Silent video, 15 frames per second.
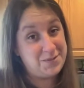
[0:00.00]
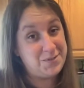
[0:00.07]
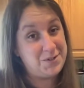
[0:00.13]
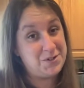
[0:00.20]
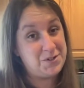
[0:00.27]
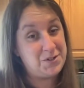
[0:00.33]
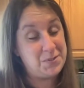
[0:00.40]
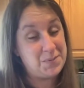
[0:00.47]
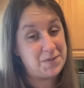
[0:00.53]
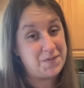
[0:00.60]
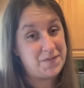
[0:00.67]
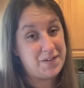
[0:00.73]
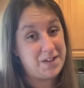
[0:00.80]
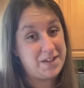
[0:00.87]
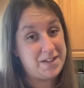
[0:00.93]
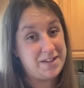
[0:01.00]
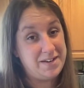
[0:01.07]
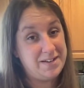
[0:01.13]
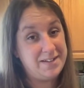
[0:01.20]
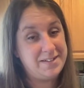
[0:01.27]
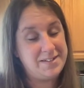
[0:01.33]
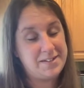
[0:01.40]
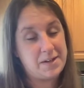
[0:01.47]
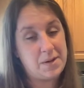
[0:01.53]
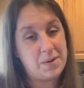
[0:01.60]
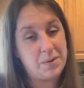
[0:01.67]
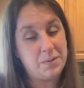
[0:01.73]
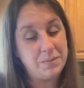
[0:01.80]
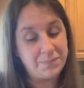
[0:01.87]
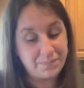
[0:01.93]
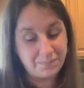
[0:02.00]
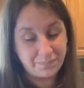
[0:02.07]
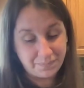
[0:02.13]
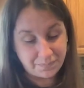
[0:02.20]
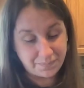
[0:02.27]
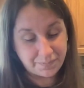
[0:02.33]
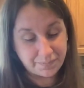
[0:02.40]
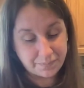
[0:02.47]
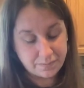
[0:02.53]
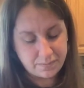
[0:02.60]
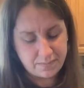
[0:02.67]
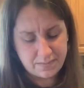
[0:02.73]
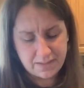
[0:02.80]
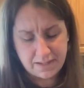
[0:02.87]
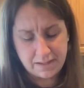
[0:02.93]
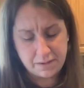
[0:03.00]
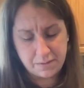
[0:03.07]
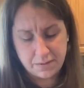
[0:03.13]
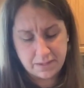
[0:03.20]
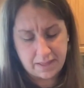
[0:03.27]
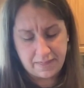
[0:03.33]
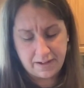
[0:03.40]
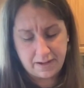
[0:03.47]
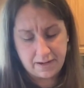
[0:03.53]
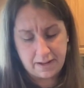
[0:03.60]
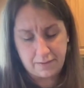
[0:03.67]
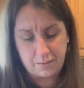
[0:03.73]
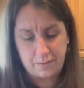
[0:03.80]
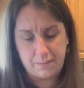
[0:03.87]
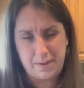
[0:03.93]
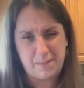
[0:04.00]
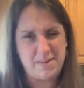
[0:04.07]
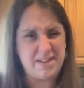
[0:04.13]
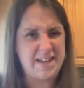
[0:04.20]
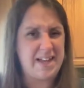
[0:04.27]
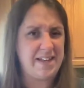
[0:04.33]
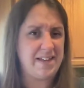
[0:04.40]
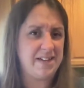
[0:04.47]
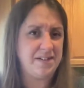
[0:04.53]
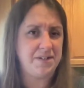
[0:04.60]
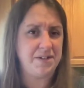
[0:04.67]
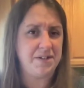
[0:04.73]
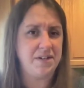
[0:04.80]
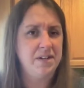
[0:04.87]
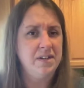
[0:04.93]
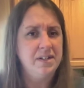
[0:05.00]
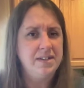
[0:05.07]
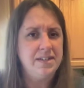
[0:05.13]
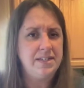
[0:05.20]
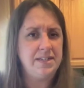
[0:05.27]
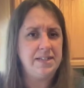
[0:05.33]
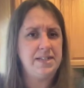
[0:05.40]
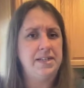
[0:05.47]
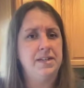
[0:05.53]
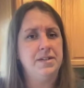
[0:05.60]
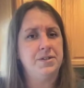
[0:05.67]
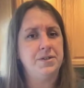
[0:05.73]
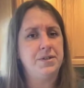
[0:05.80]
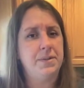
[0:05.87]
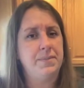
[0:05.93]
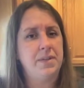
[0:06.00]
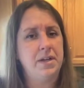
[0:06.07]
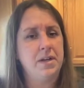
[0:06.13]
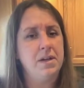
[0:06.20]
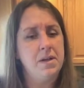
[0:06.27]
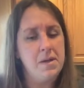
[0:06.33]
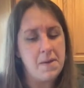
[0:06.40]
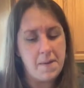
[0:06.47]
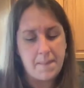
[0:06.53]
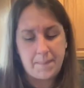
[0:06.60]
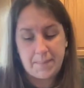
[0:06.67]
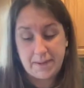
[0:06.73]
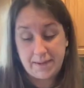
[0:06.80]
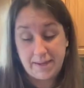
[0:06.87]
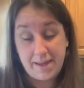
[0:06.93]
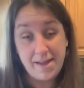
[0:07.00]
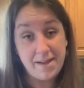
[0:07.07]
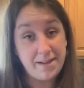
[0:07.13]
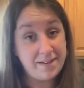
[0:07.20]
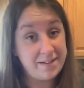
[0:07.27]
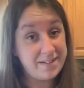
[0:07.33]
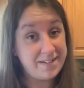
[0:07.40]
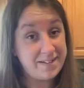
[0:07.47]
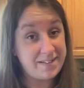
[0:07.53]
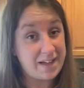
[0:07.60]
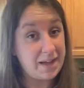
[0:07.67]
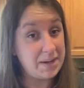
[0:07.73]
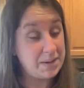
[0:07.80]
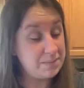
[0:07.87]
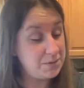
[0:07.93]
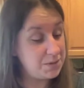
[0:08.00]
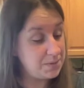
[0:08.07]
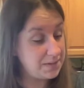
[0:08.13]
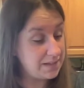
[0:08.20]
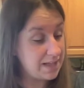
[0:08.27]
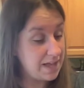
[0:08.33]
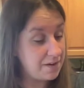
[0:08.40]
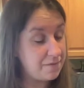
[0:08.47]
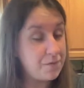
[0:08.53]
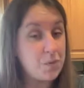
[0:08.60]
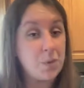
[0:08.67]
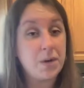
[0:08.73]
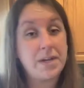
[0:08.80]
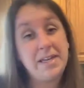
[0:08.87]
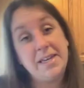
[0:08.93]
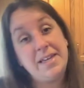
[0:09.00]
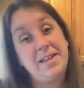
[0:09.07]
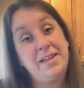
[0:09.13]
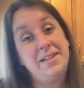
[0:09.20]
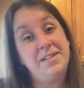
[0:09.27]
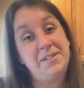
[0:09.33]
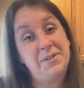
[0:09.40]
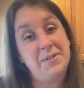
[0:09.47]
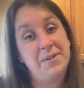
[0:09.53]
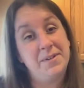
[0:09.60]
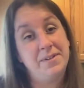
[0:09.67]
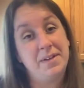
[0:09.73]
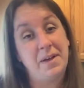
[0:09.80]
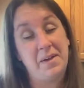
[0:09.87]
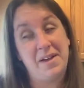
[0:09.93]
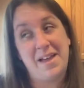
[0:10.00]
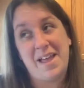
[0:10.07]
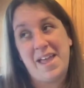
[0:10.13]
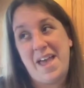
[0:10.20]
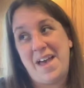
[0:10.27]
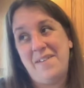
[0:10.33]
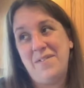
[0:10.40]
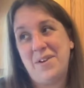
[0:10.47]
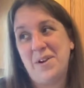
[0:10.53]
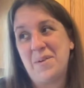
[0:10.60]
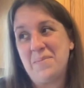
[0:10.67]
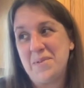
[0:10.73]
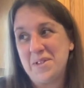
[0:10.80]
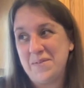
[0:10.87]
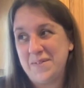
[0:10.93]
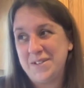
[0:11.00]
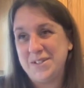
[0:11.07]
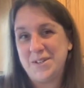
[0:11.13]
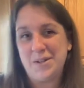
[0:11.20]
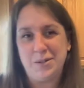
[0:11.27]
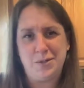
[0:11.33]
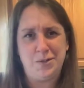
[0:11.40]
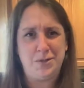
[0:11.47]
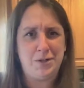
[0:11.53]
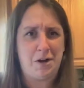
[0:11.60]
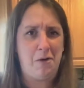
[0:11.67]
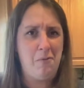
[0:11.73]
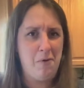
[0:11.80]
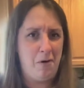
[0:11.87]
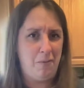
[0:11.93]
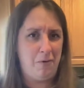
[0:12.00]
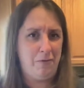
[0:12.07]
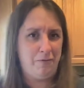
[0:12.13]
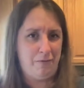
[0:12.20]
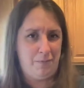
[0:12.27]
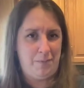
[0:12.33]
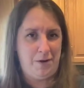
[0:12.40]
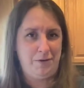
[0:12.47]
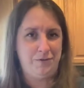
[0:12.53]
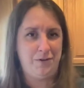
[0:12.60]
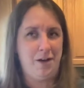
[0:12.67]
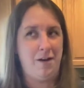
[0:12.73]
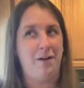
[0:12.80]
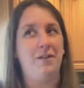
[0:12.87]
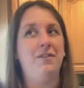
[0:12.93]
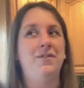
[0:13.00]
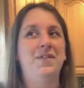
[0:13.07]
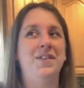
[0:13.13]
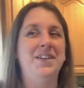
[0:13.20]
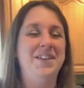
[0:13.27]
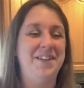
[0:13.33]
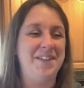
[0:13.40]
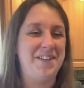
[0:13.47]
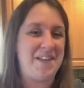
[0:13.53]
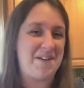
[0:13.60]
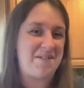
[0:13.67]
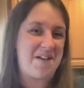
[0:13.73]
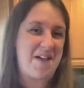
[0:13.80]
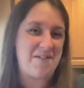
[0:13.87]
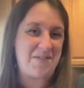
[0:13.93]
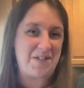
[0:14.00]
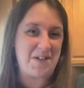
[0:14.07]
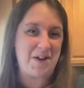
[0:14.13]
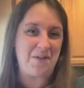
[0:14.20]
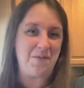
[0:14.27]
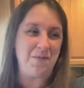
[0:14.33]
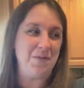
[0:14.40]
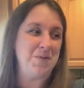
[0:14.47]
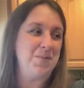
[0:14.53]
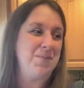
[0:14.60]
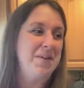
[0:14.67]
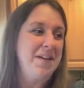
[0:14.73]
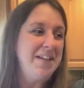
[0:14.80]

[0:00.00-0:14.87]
which are super fun. So, and there was, I think, another one, maybe dahlias or zinnias or something. But yeah, I am doing that for kids. I have a couple of adults who said, I want one for myself. They don't have a lot of room.